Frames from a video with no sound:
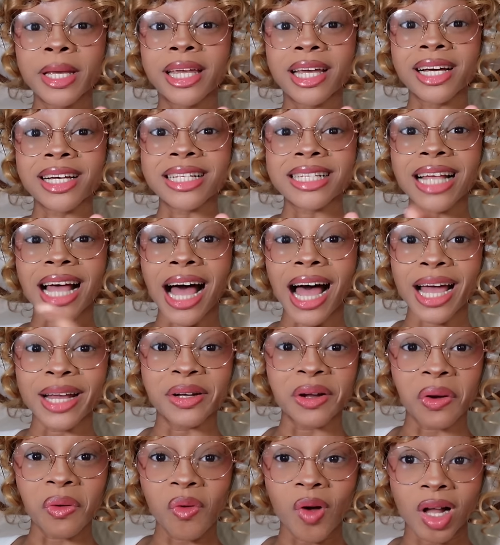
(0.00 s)
because I
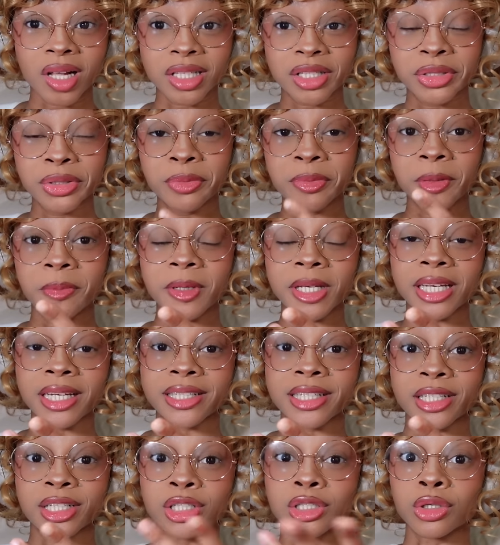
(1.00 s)
don't want to, but
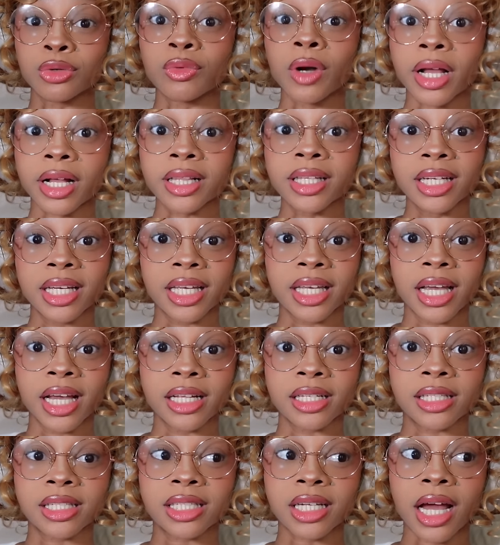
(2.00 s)
because it's directly
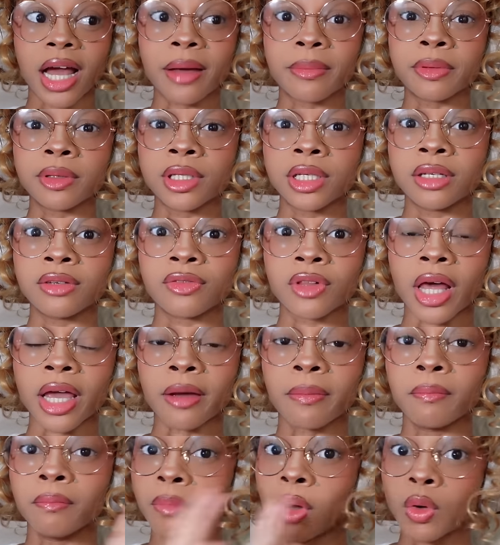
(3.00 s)
against, I believe,
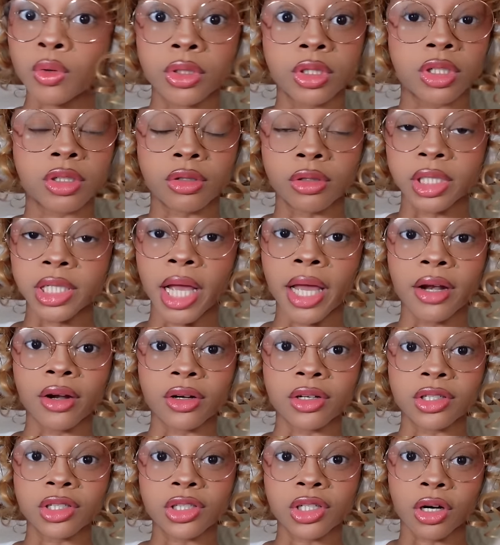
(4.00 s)
like most
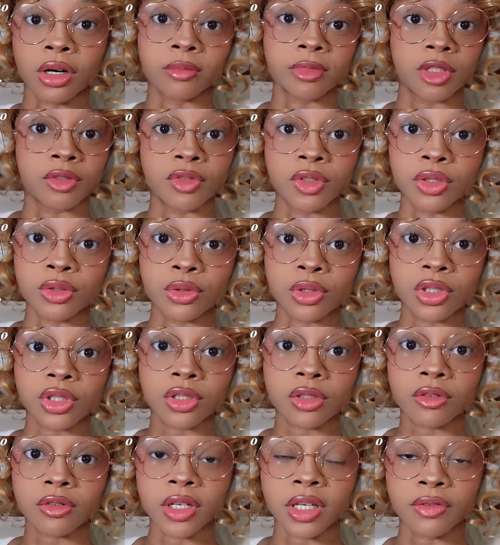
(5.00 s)
creators' terms of
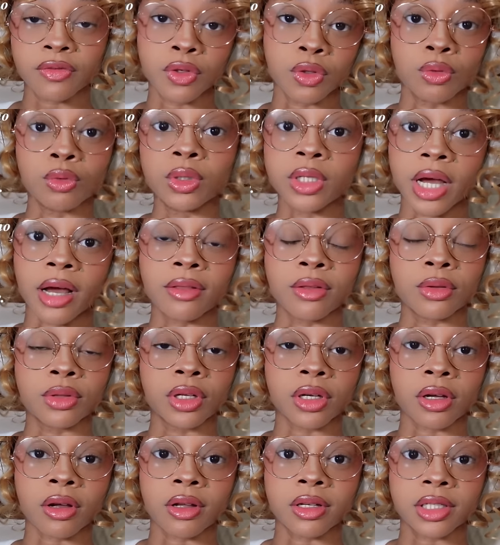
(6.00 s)
use if you download
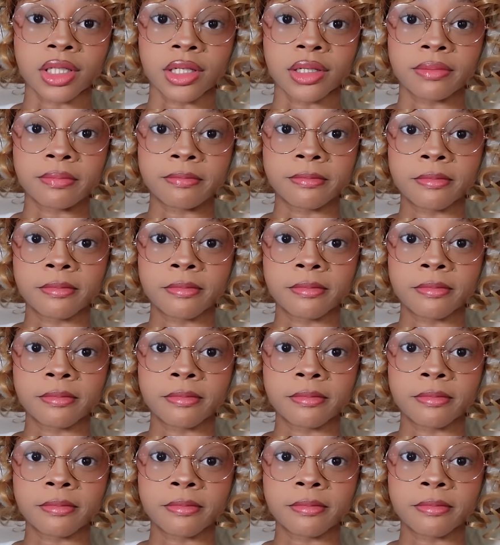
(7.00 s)
their content.